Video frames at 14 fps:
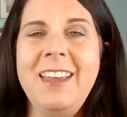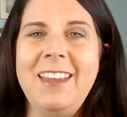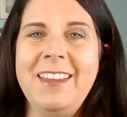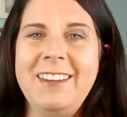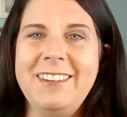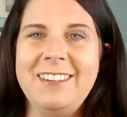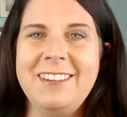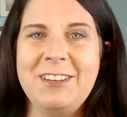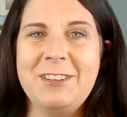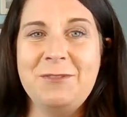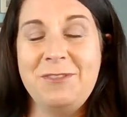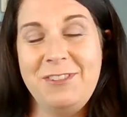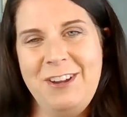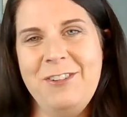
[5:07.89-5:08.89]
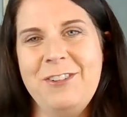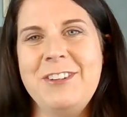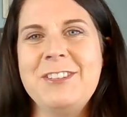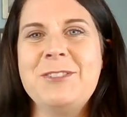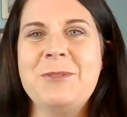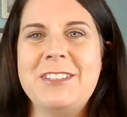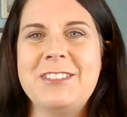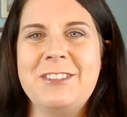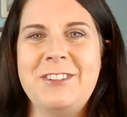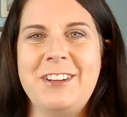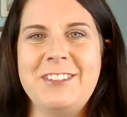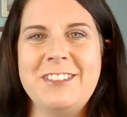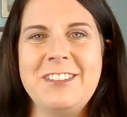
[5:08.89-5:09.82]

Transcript: and notice what's going on.